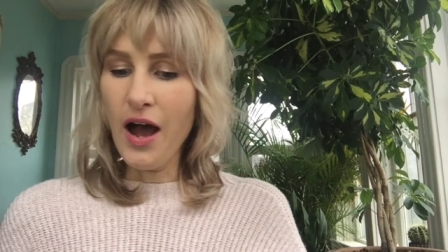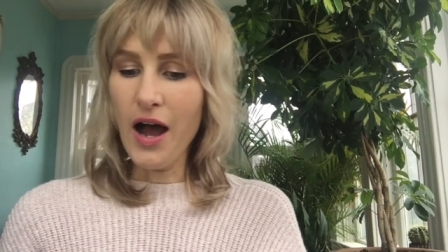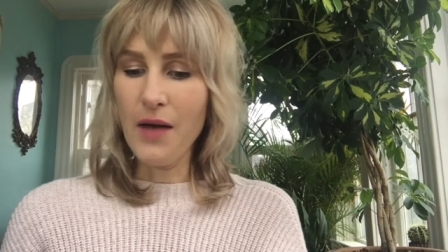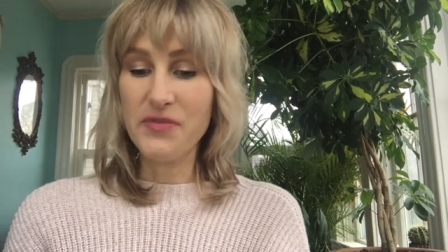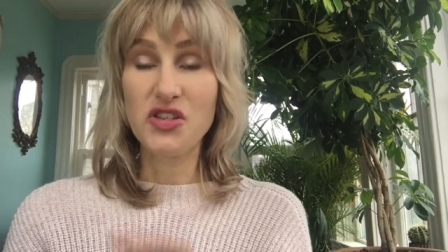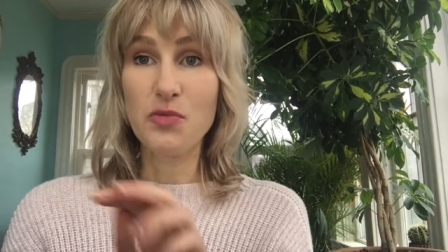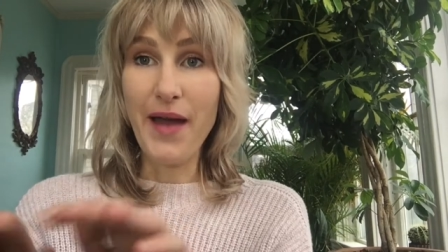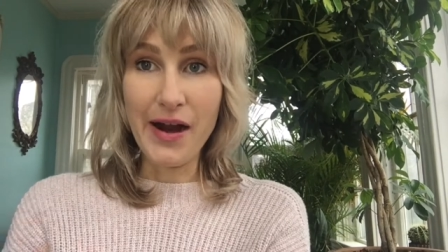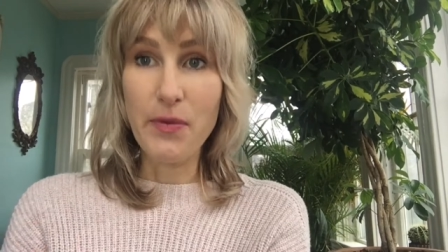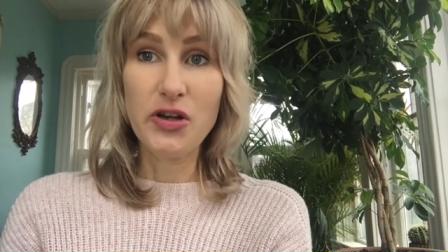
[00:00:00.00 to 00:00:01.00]
Um, these are
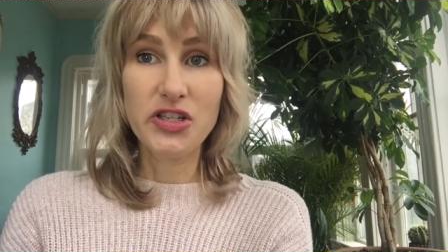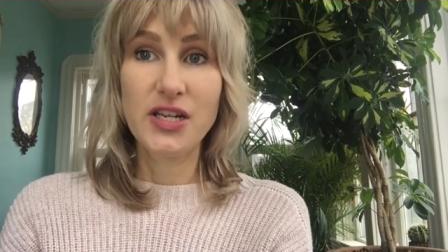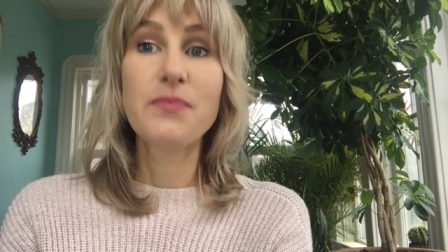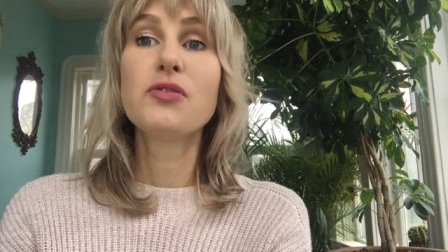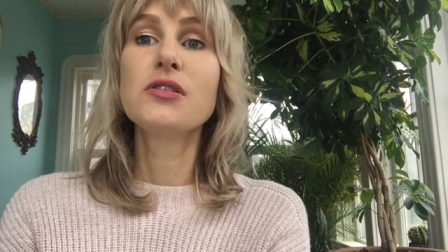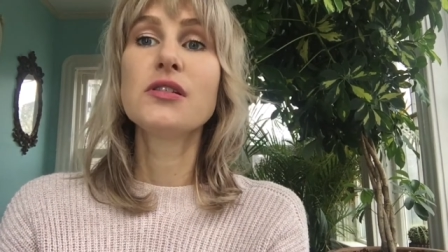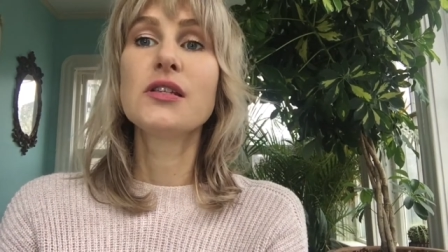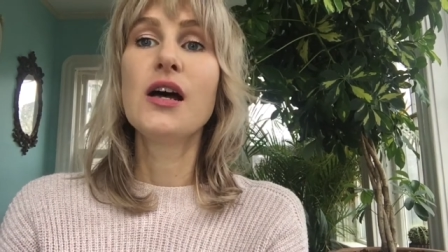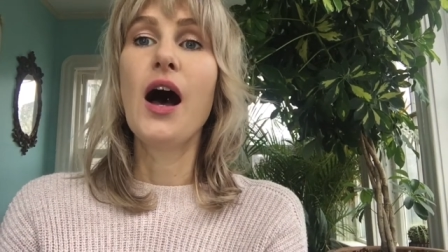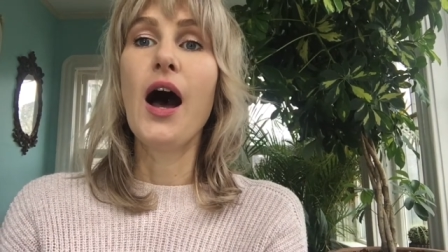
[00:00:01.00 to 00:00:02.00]
back bar staples.
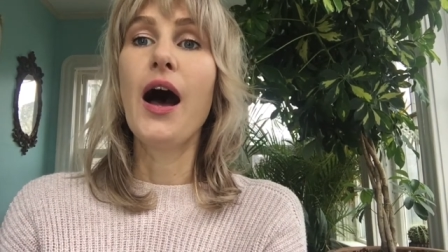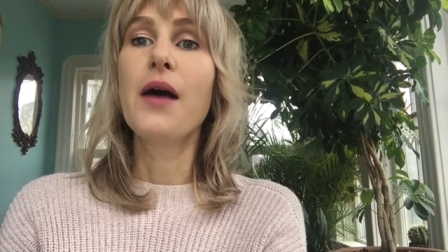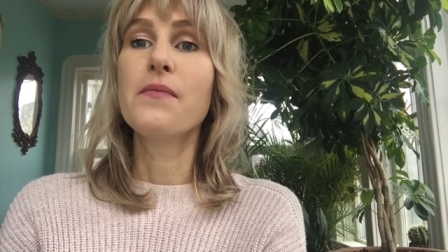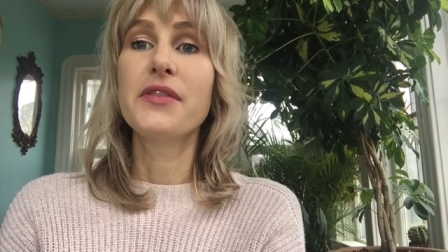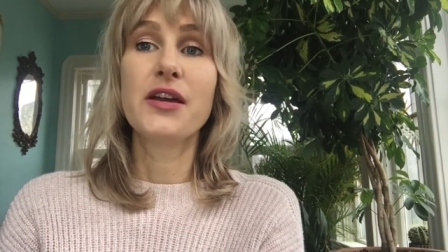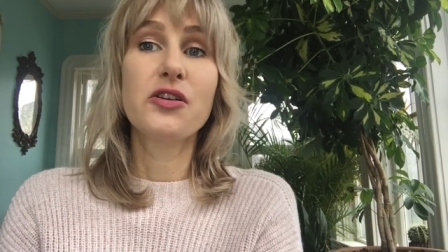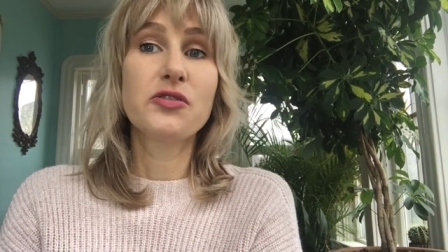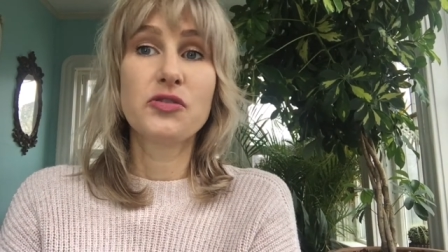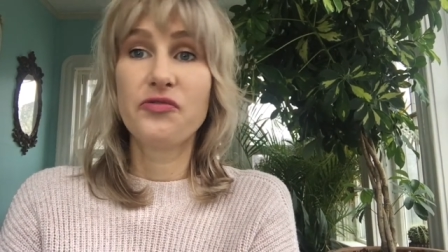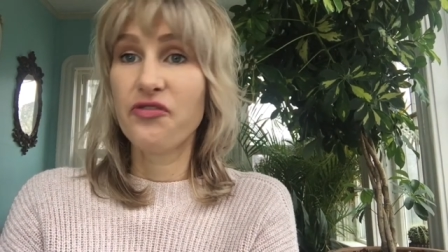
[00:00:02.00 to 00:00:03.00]
Um,
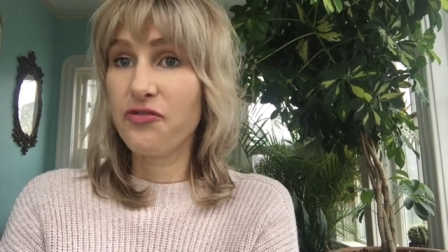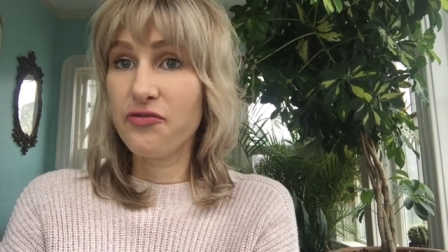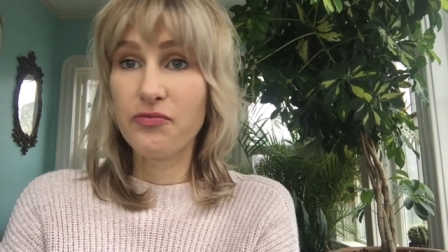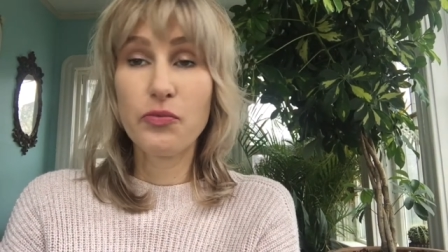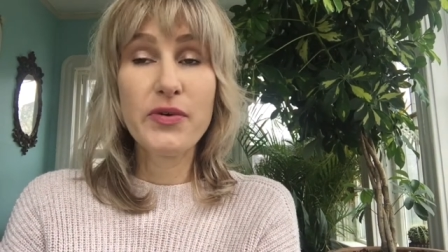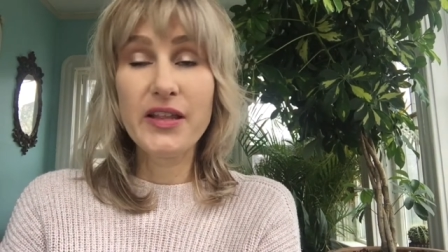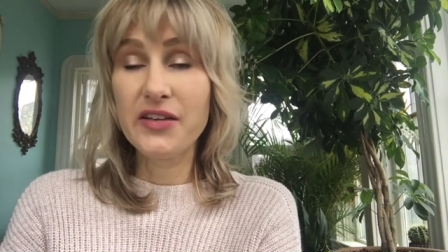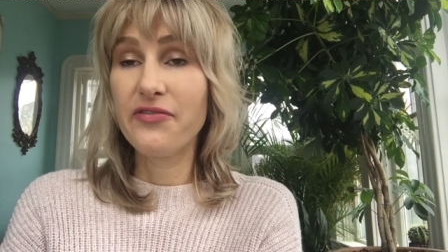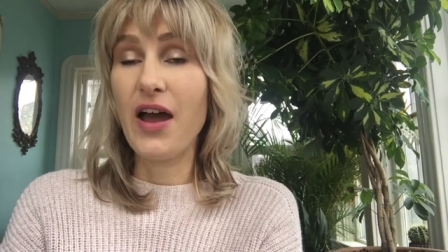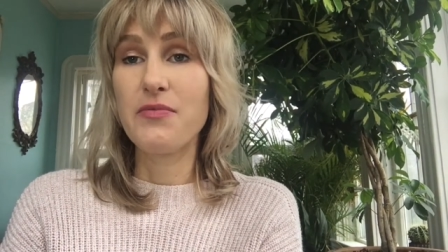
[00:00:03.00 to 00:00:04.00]
they're really
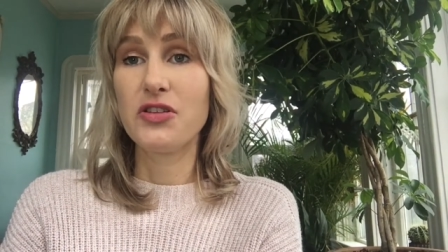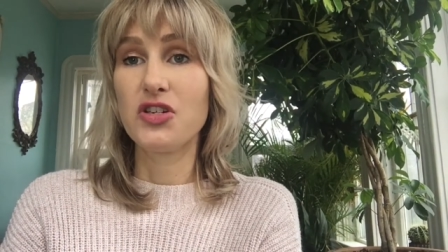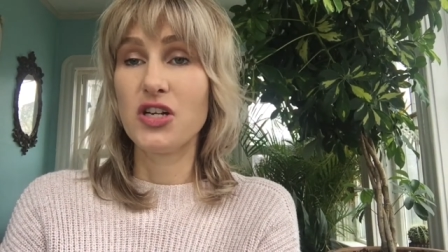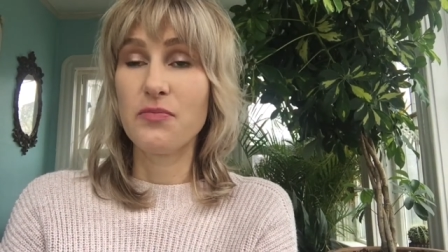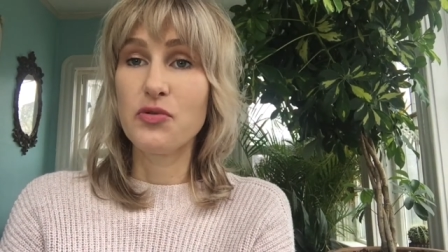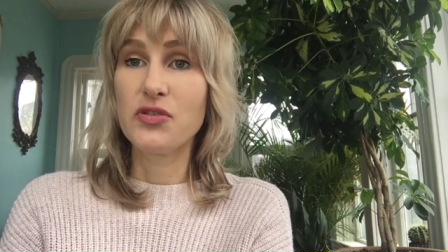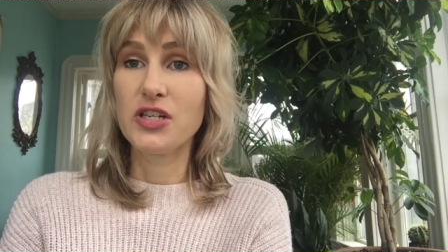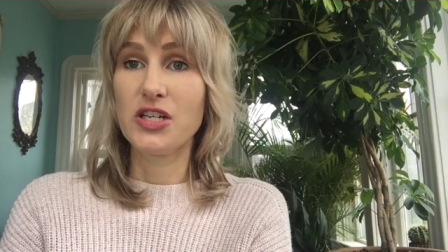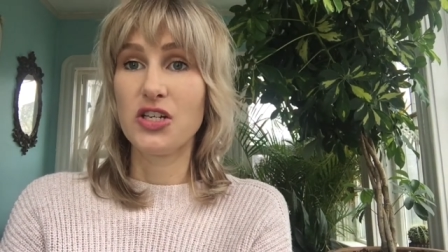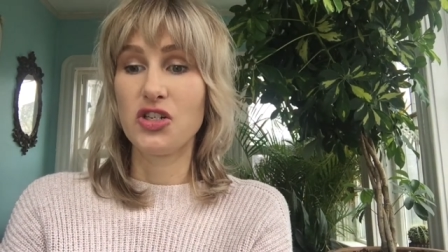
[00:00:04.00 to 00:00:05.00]
fabulous shampoos and
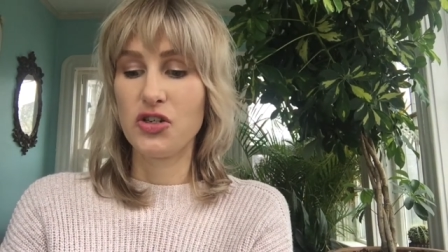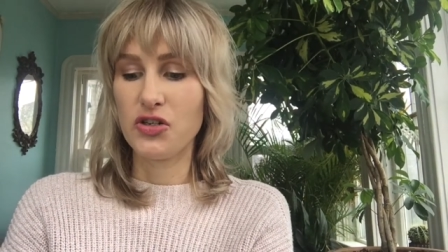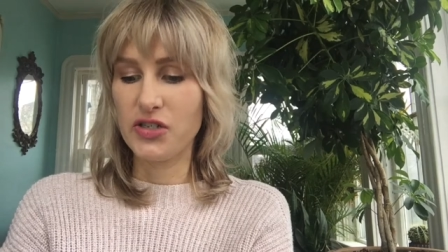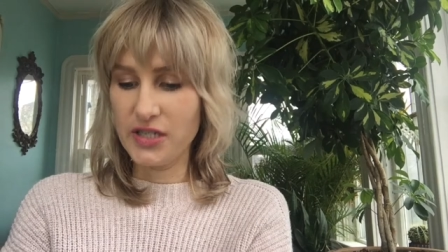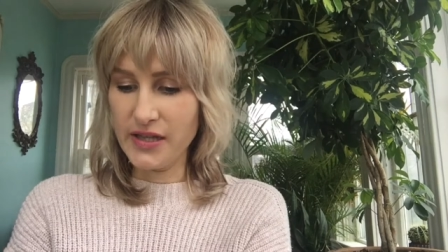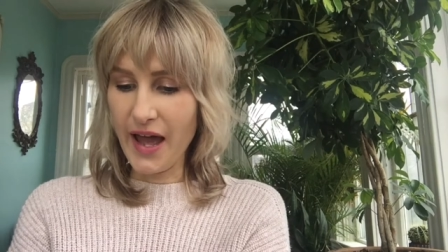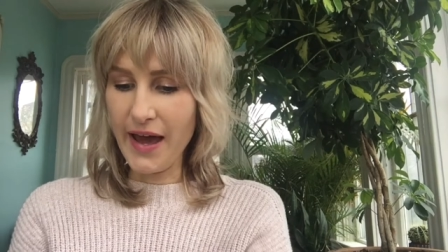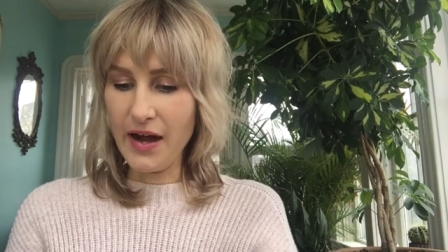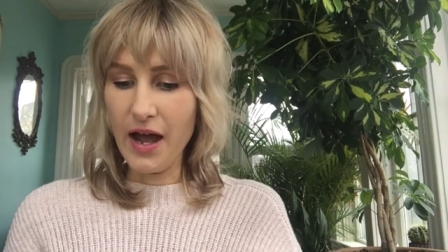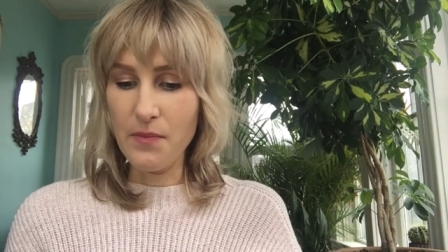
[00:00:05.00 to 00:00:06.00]
conditioners
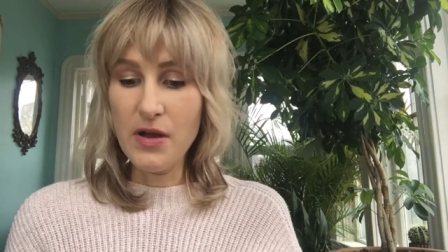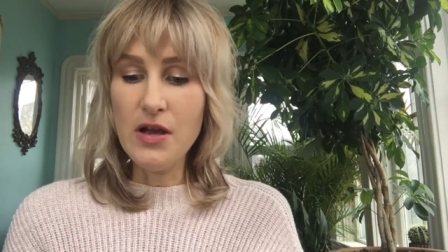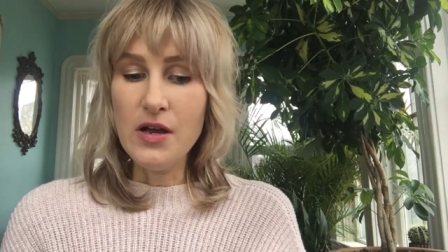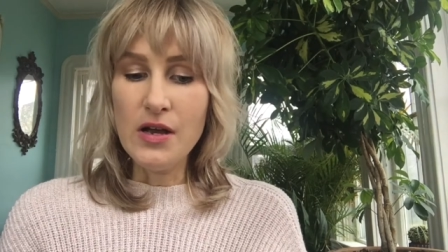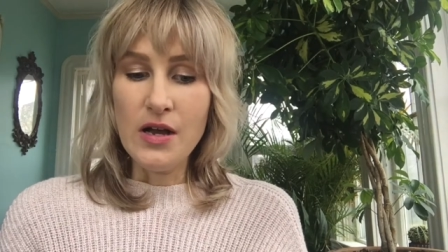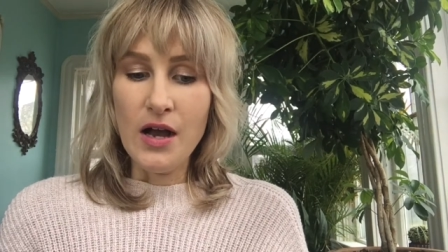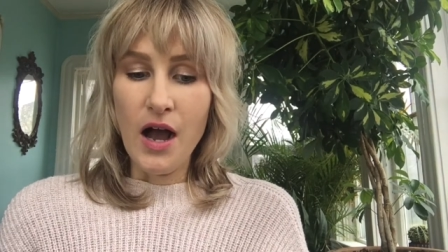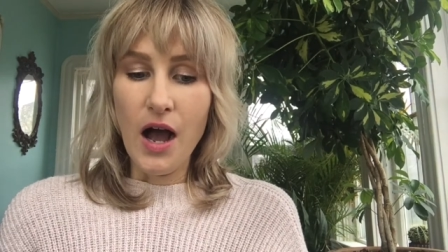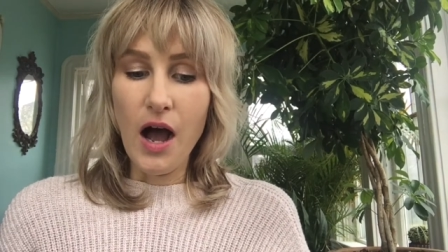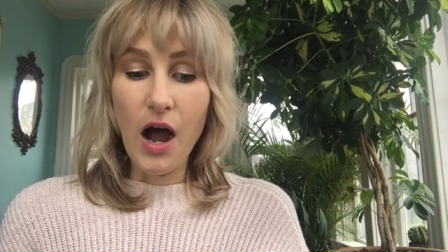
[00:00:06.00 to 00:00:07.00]
that um,
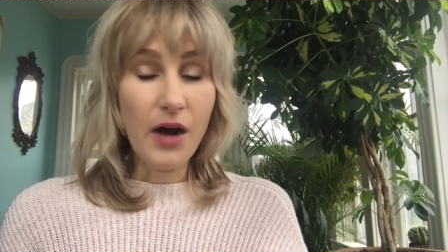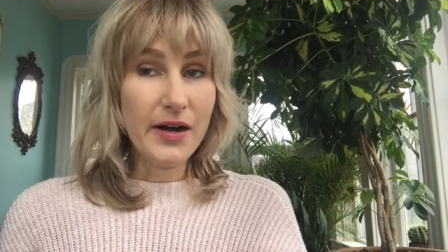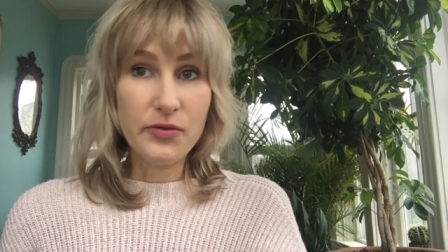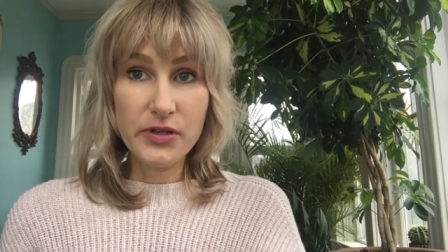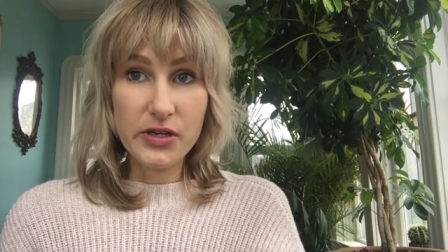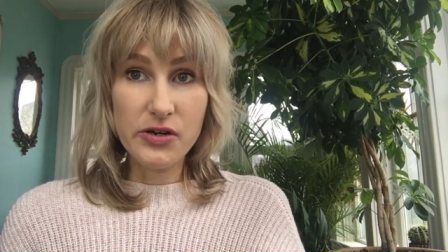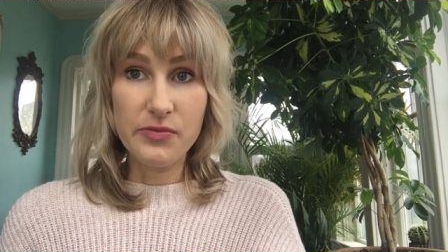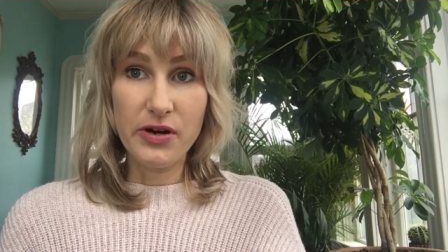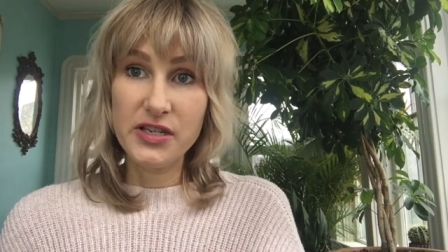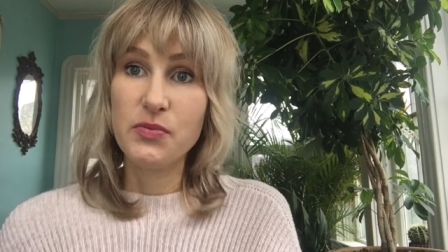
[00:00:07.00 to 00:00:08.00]
are at a really great
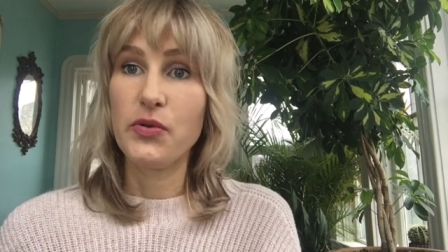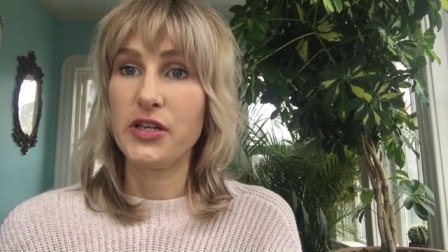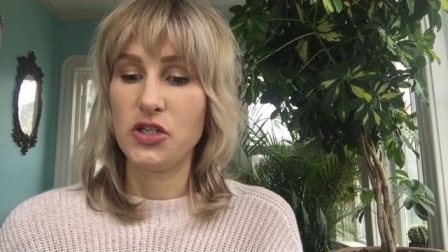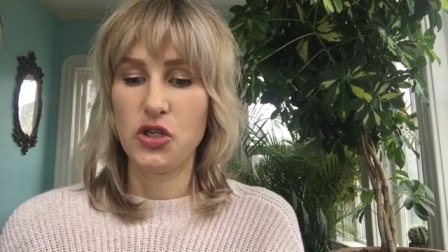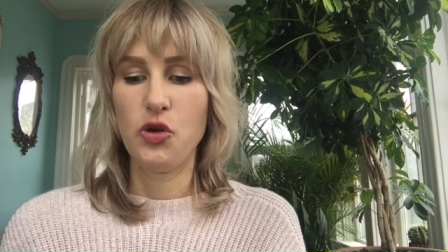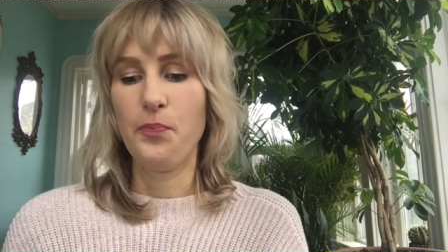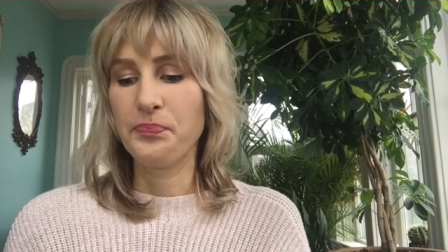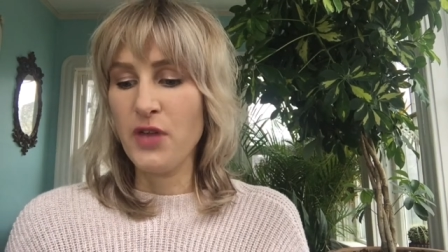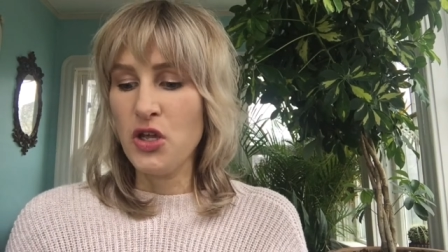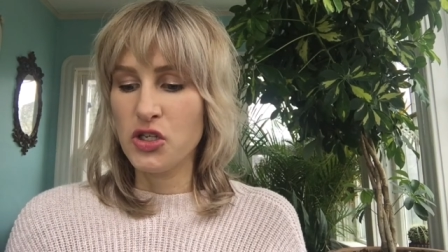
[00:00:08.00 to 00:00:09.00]
price point too.
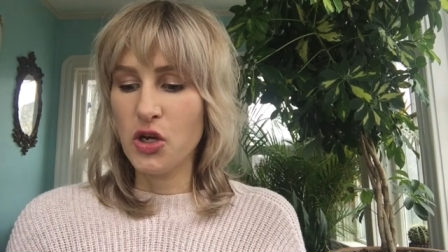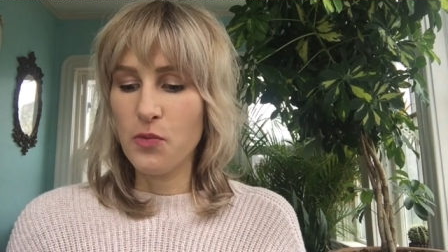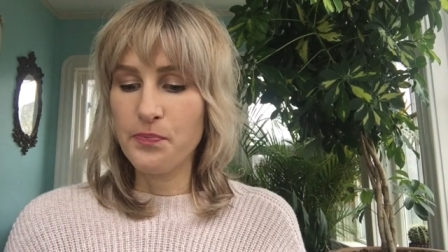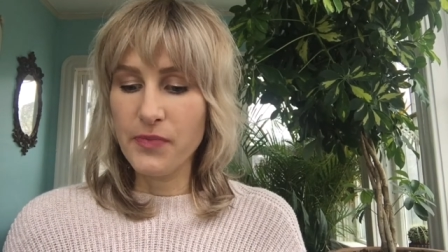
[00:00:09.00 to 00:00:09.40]
So